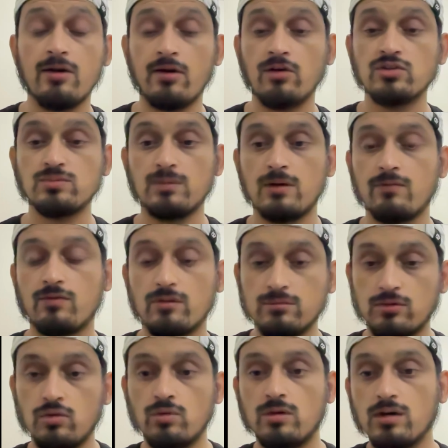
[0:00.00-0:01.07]
announcement
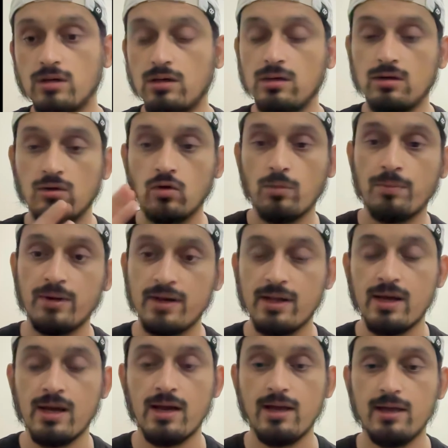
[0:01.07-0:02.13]
from Google,
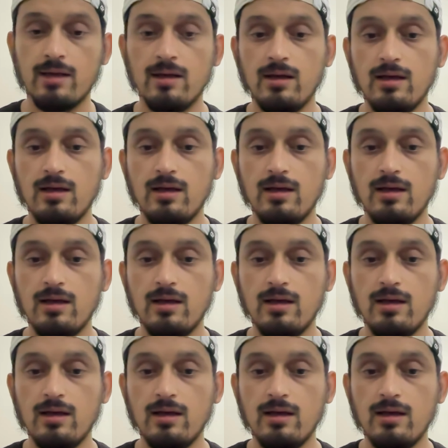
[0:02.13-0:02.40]
OpenAI,